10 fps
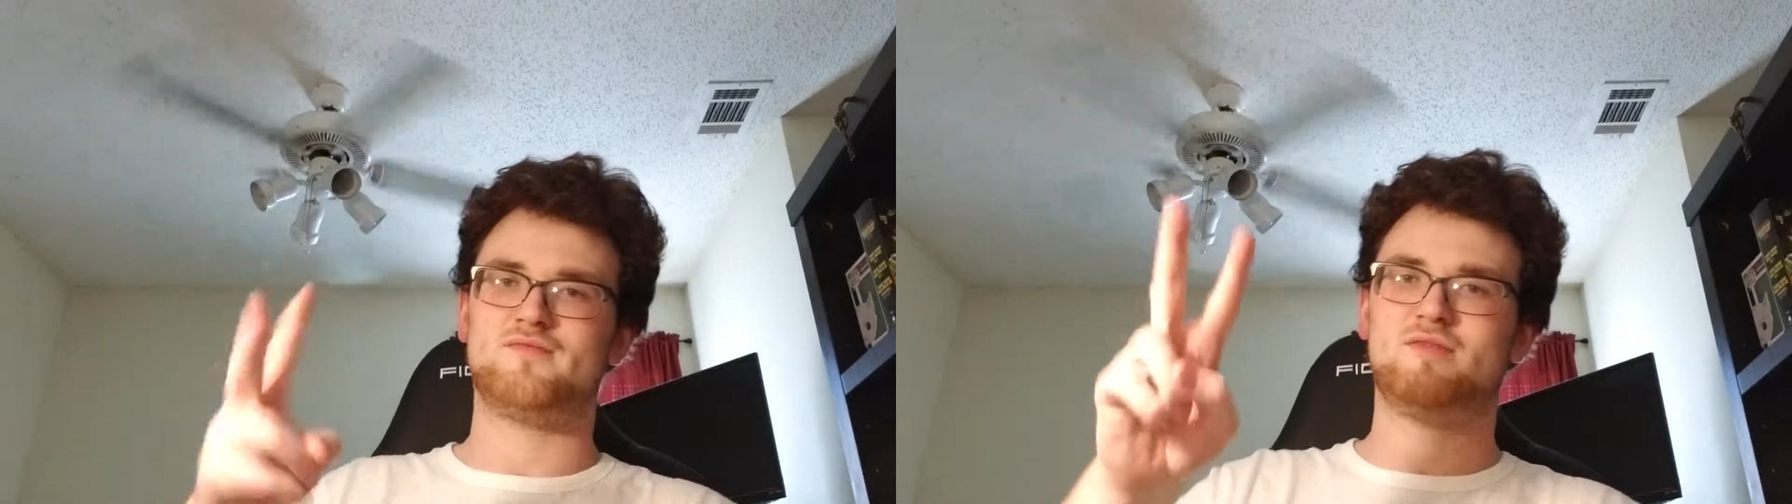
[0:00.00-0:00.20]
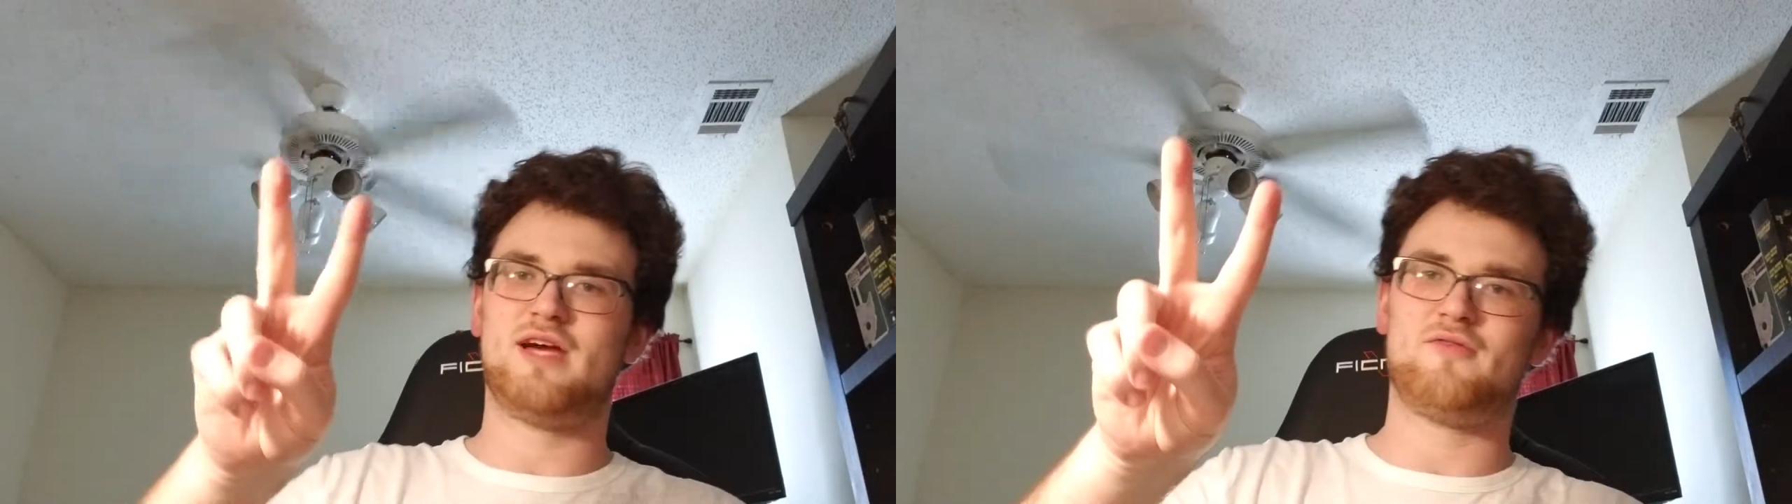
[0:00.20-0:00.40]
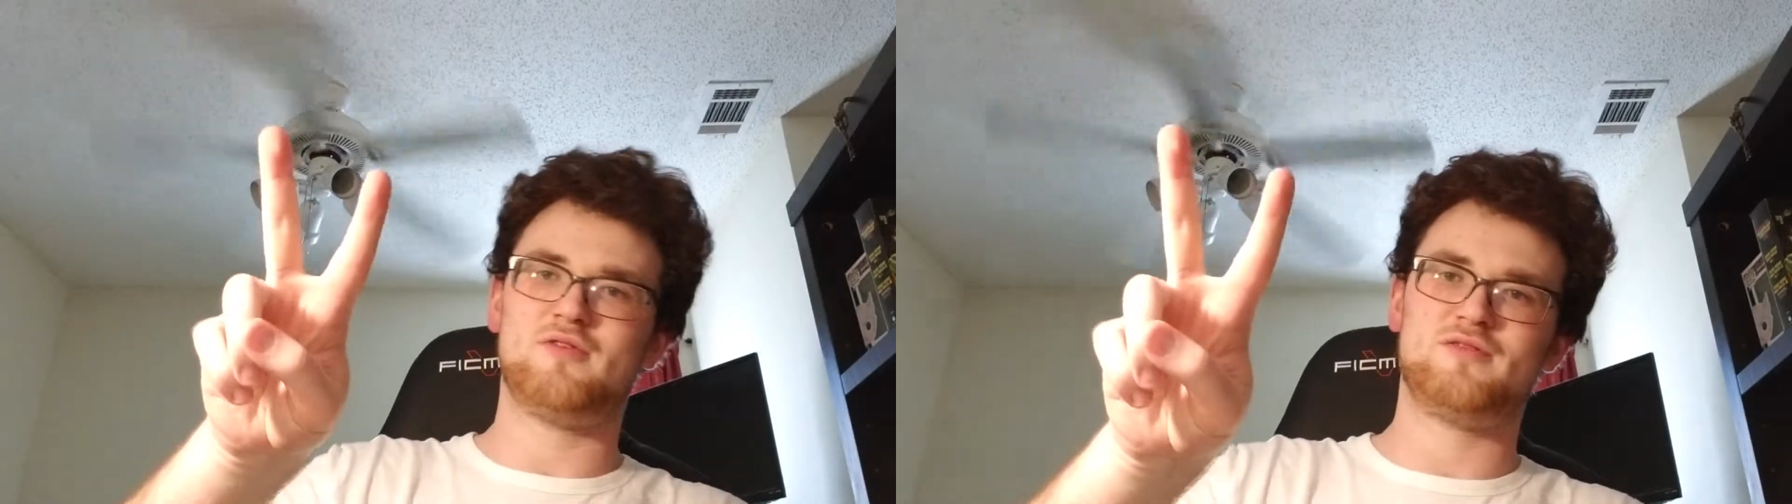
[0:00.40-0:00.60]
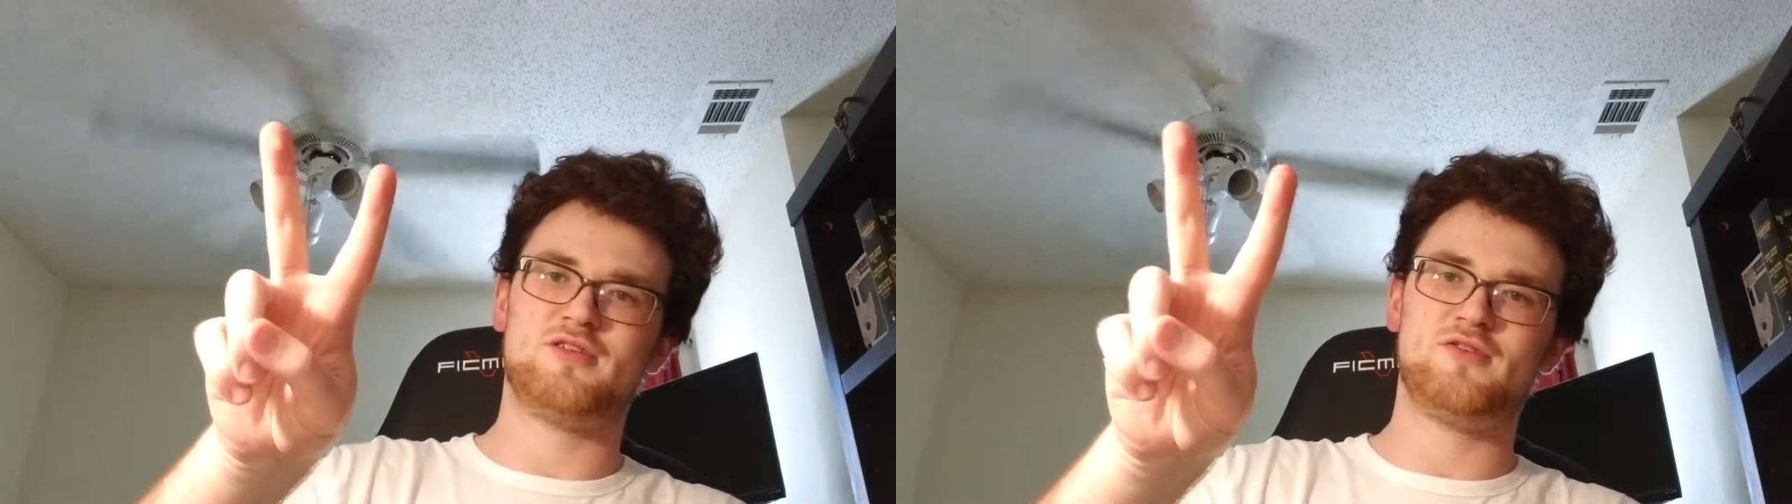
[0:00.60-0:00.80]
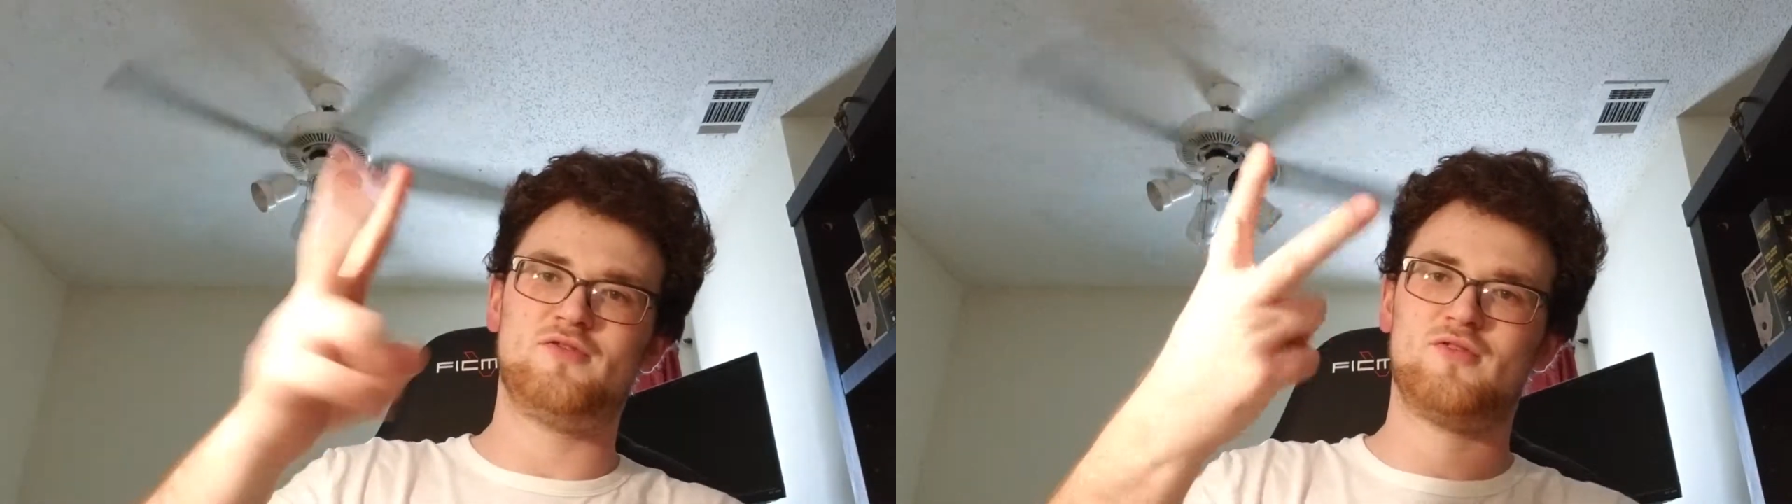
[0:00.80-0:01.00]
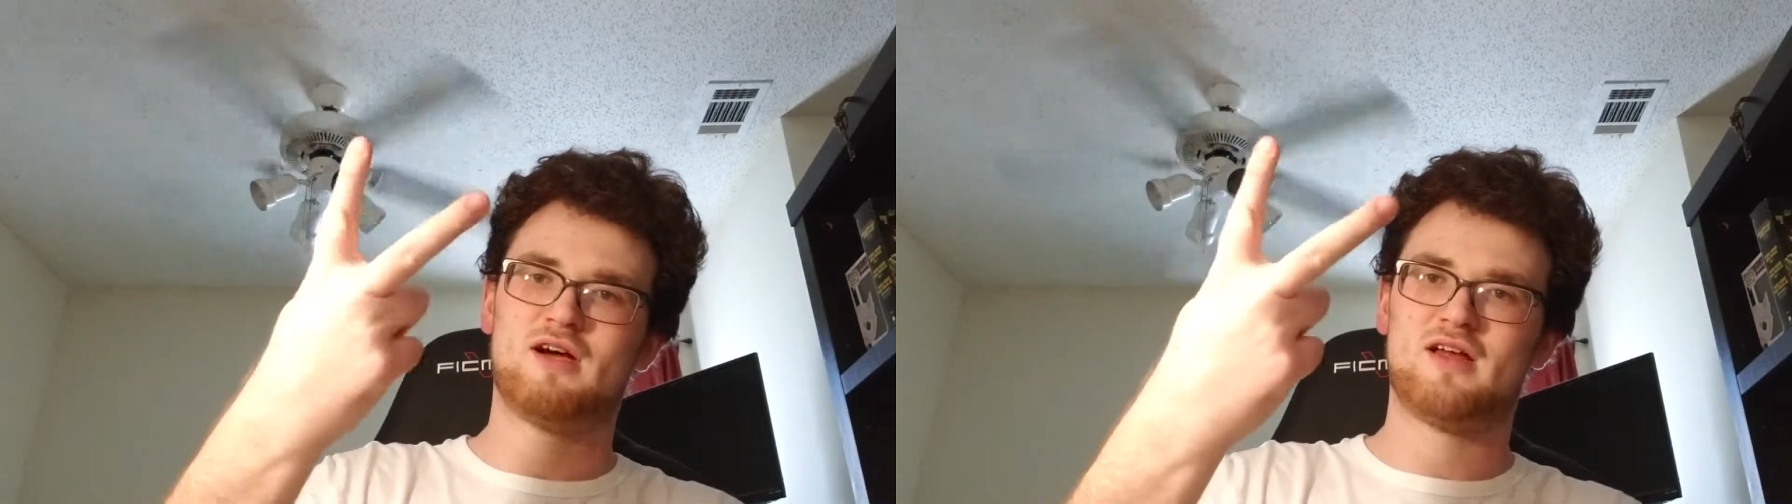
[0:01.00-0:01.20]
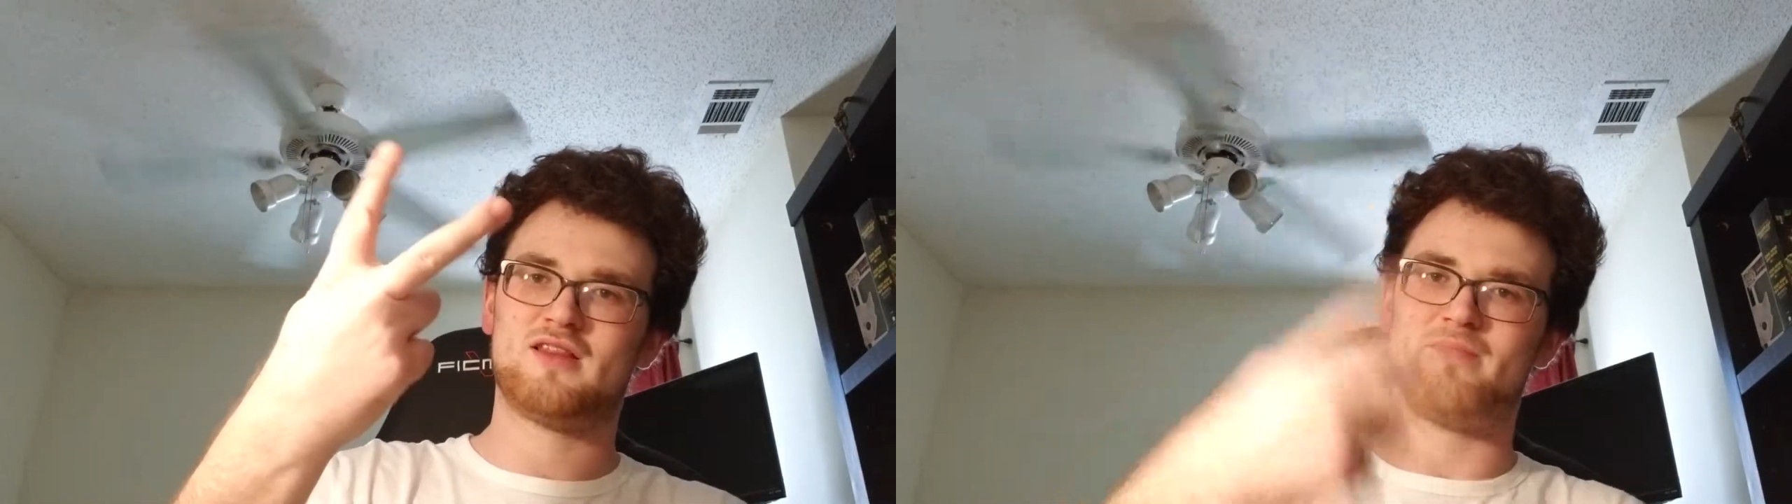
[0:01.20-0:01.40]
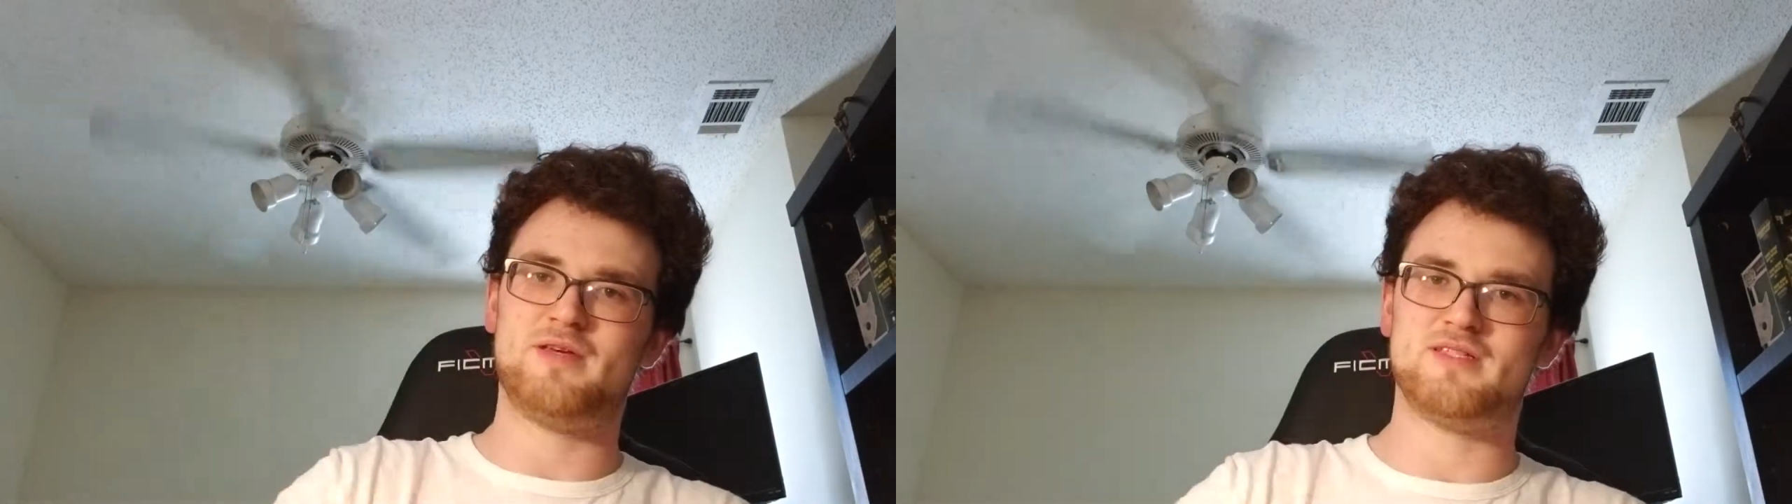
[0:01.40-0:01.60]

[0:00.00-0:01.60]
That one too. I like the peace